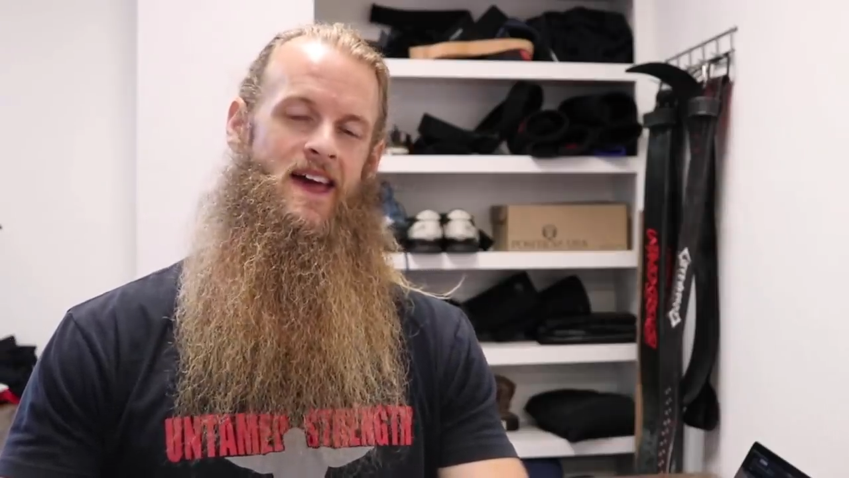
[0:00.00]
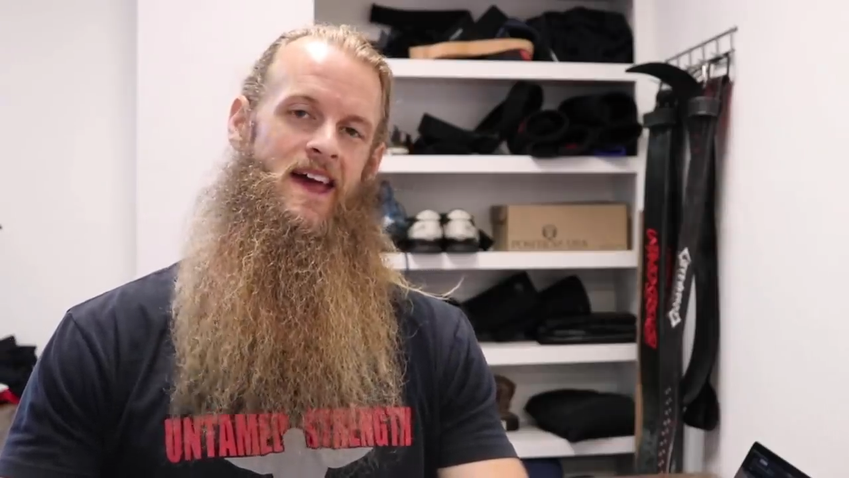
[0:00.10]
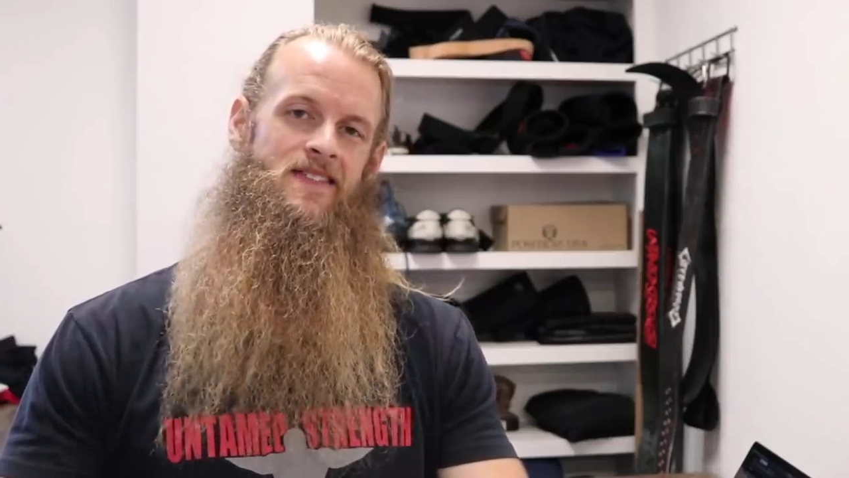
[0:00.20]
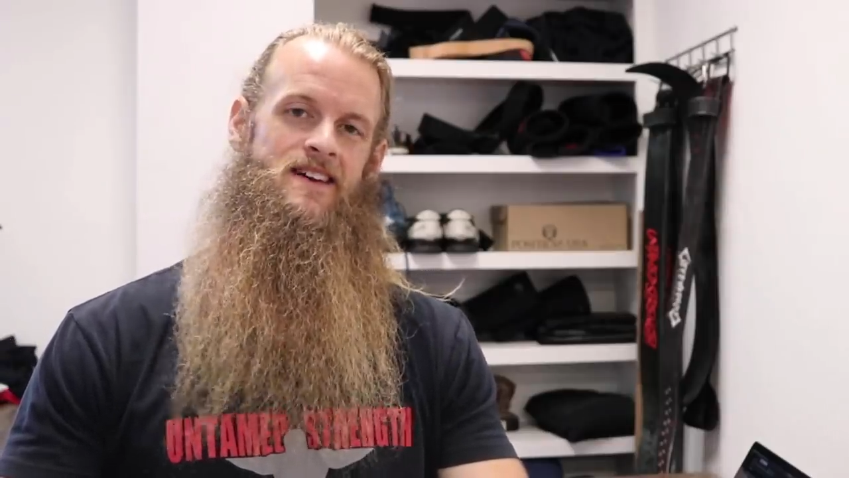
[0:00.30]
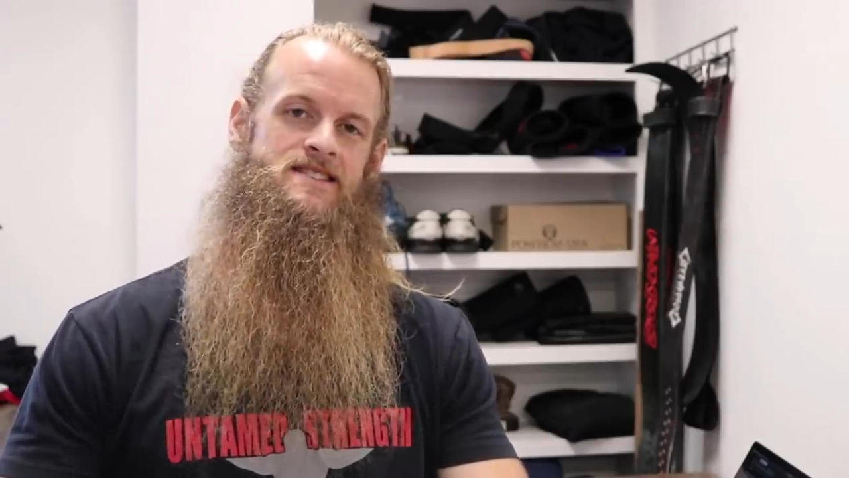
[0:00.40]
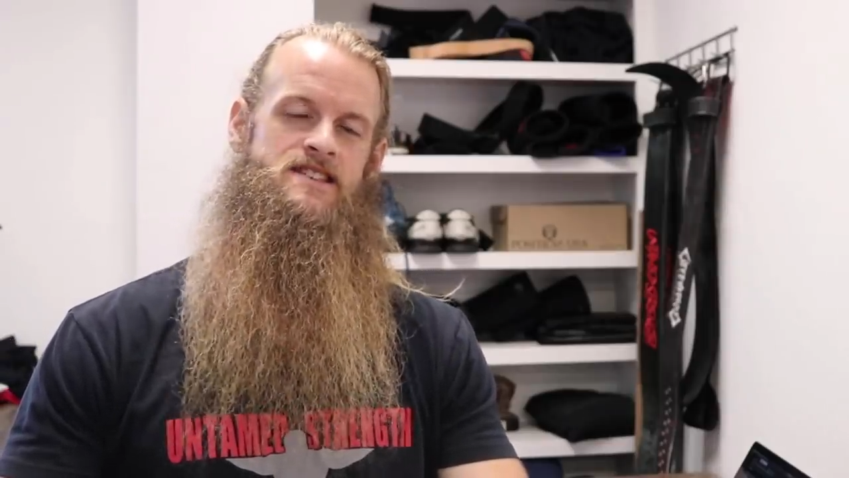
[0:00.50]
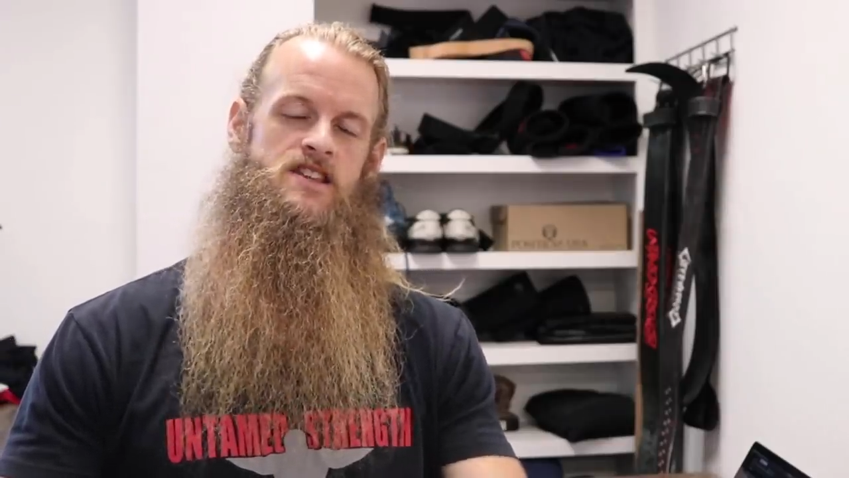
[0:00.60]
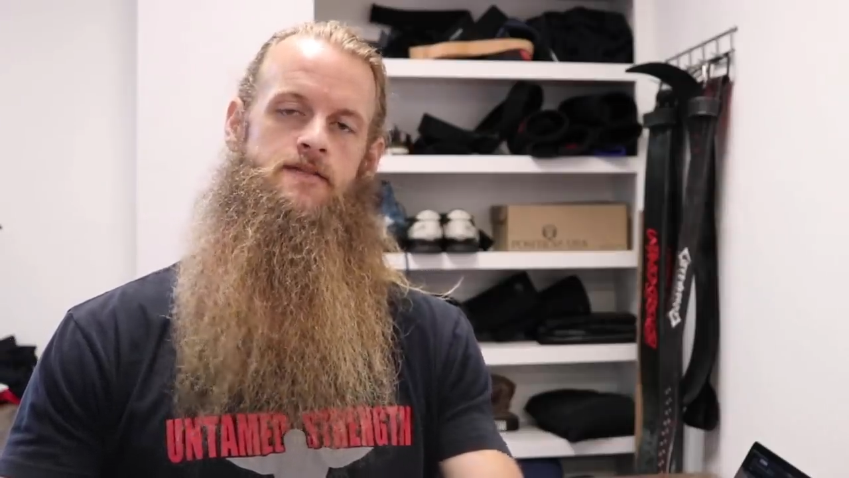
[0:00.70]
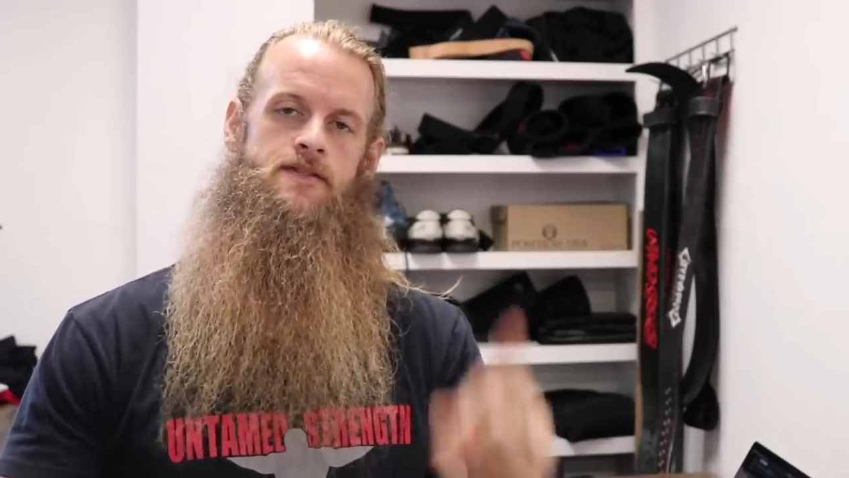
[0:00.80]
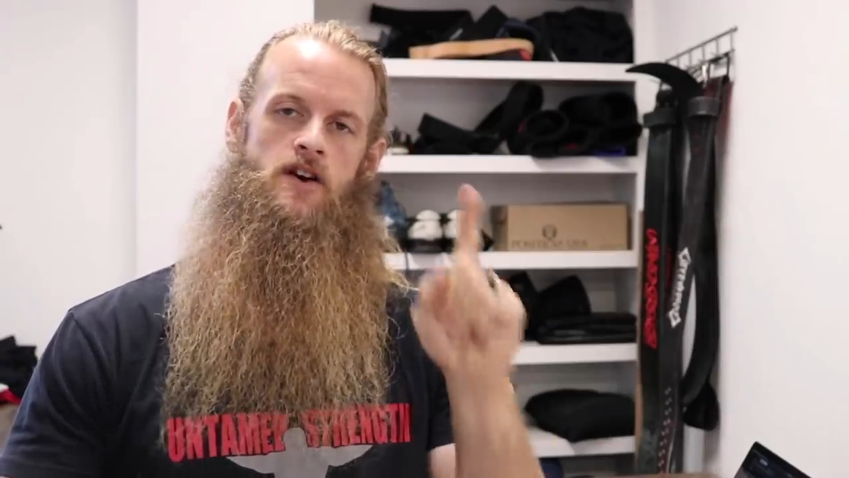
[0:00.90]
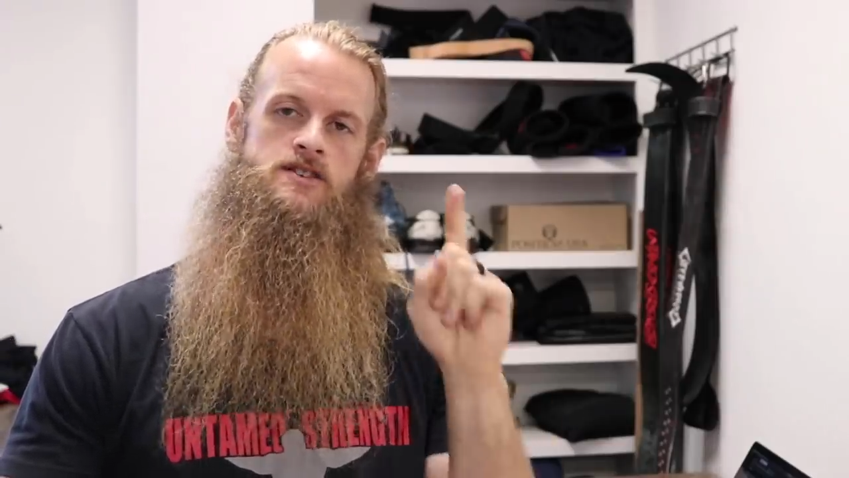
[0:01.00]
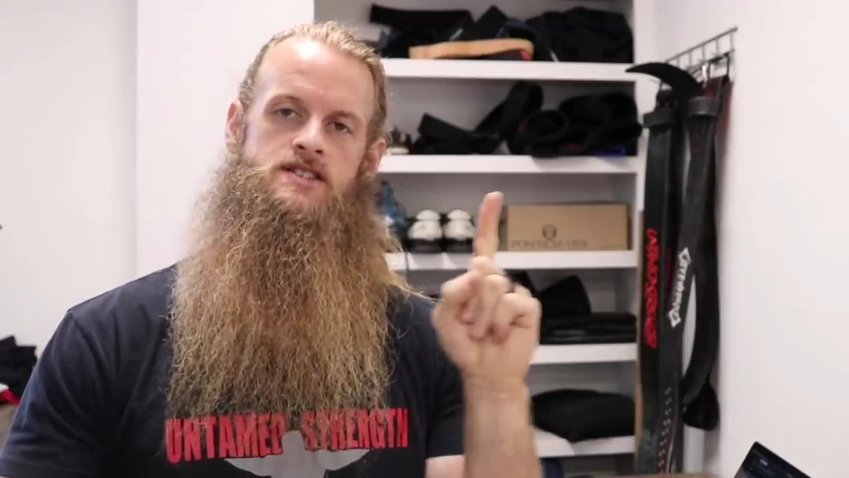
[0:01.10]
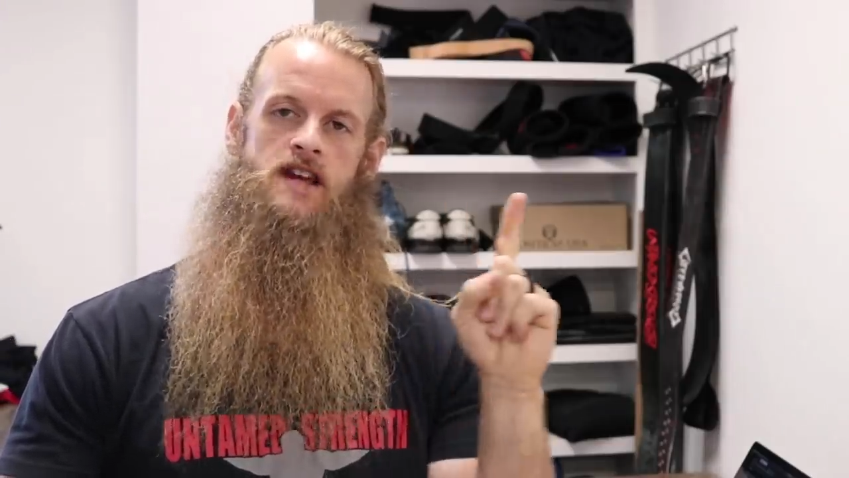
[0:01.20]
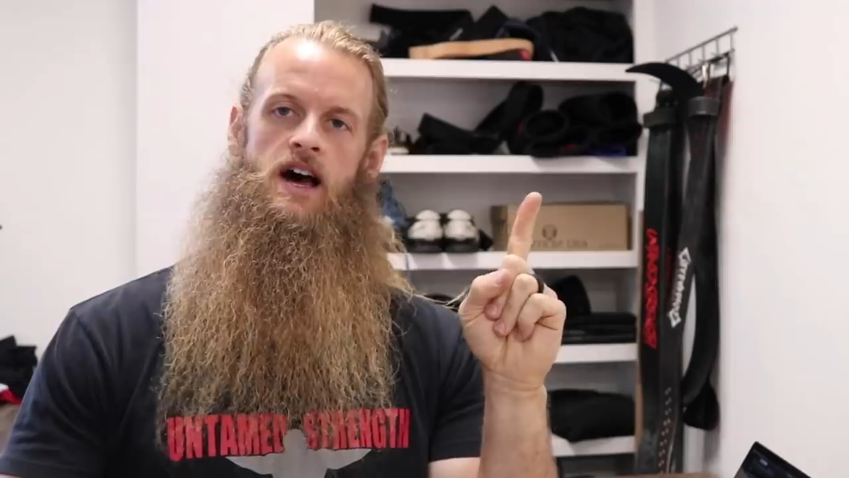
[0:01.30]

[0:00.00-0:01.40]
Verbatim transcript: and this is the first